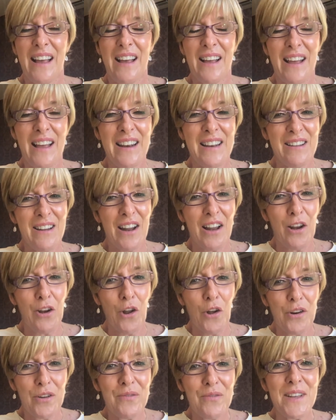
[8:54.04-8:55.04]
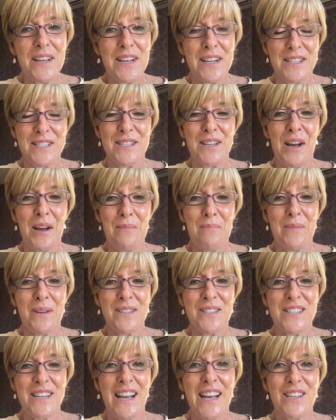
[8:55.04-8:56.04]
and a lot of the
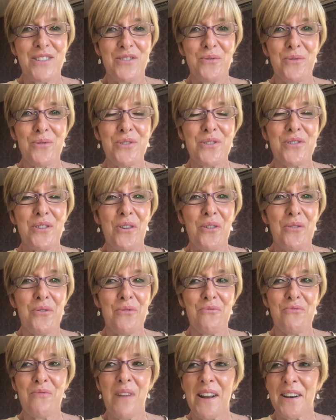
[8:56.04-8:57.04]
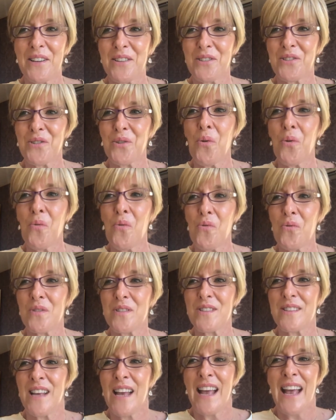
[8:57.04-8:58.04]
excitement has also run its
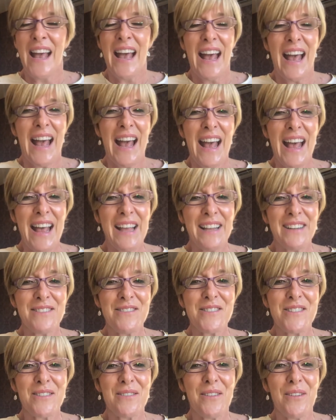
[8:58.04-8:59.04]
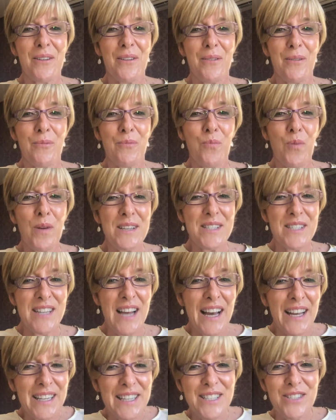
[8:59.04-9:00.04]
course. And we're
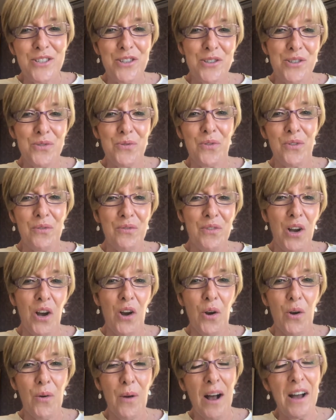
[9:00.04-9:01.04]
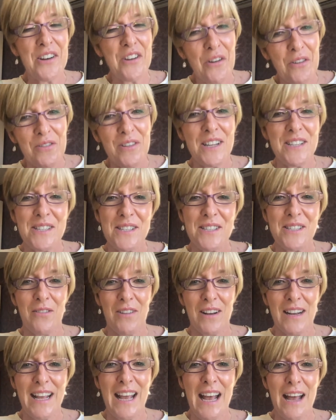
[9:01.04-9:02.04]
starting to sort of go, I don't
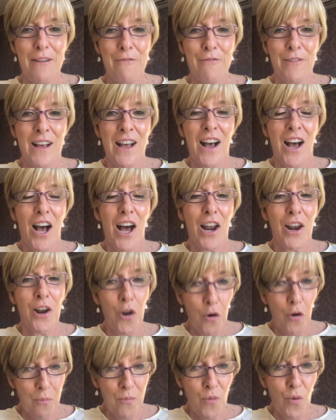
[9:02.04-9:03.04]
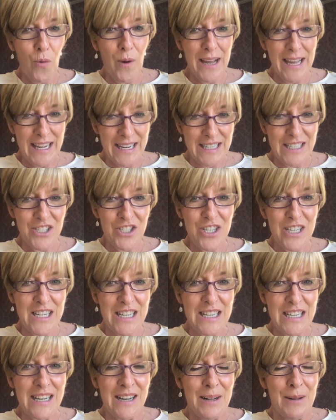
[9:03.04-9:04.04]
necessarily have a lot more
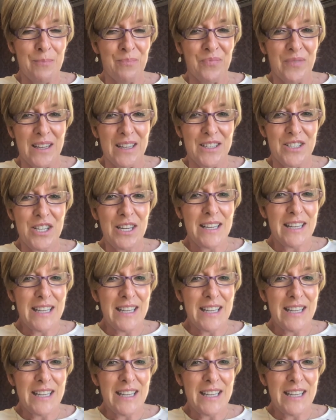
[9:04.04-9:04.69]
energy to